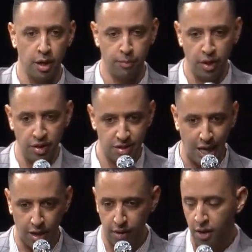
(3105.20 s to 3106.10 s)
build, a,
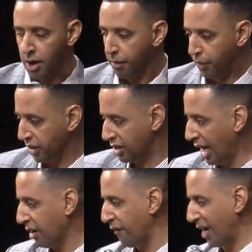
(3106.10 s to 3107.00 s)
sacri- build a
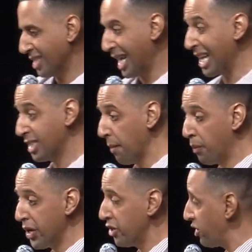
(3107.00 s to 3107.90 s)
sacrifice. God said,
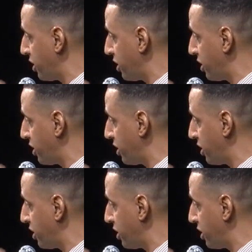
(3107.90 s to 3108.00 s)
Bring your